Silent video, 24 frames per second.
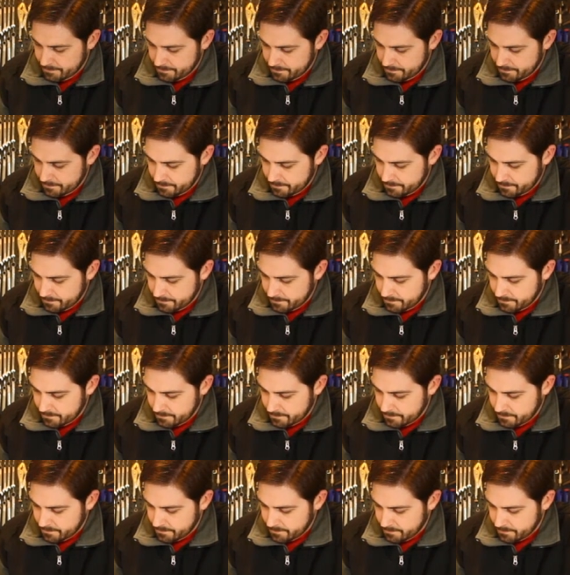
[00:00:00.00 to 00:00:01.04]

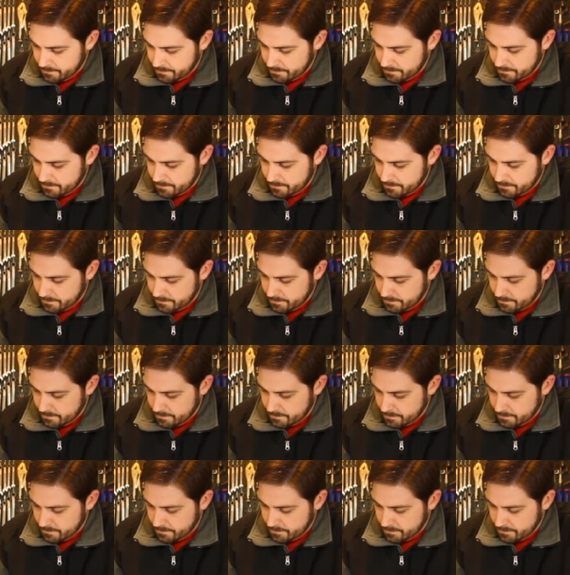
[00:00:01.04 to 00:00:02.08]

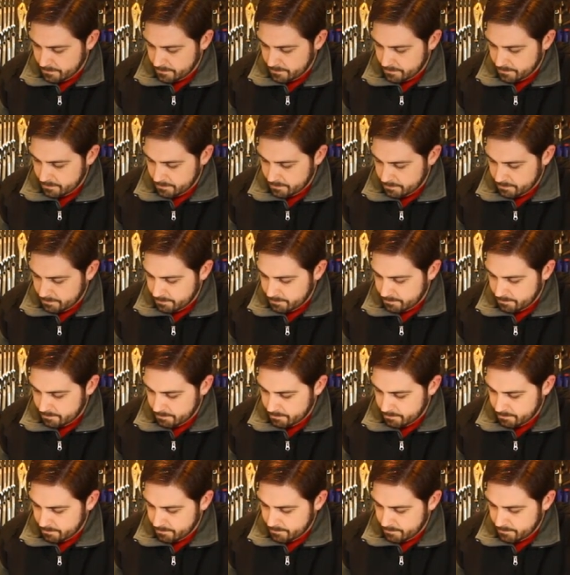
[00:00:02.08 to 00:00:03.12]

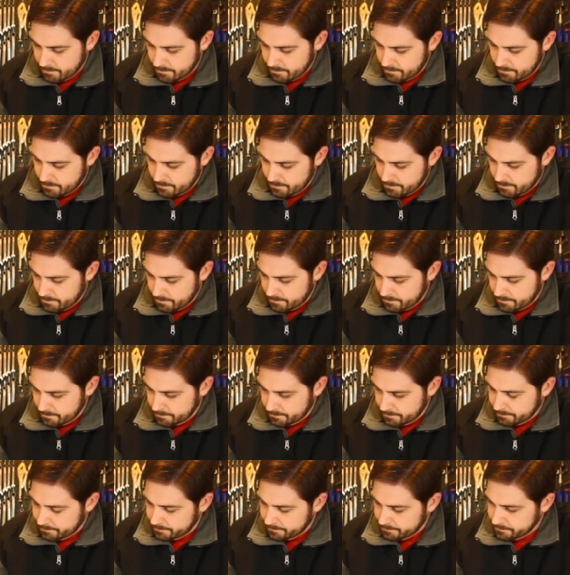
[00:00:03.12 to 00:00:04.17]

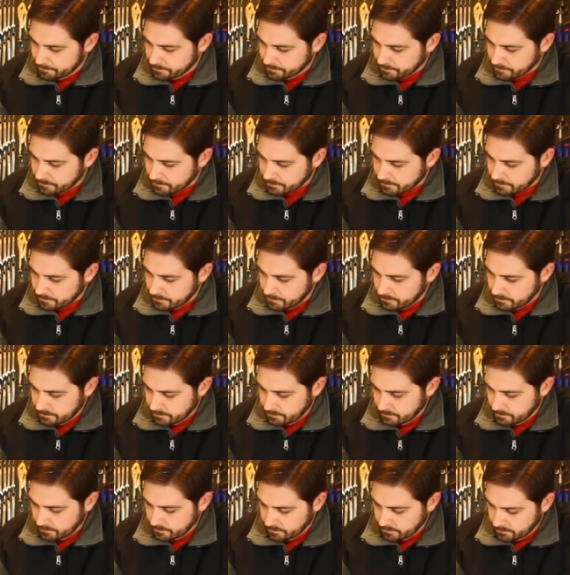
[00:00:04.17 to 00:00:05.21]

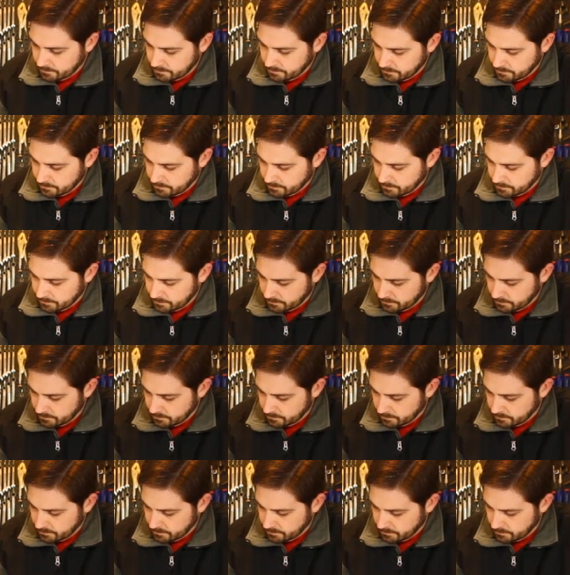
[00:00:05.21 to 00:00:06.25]

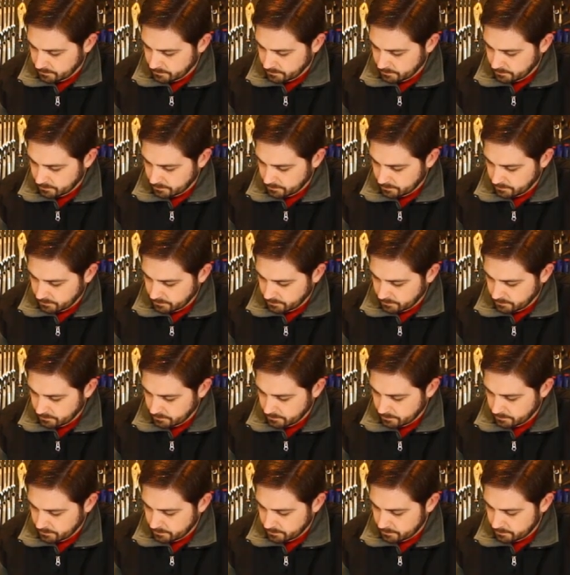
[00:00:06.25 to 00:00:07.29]
Nothing is said.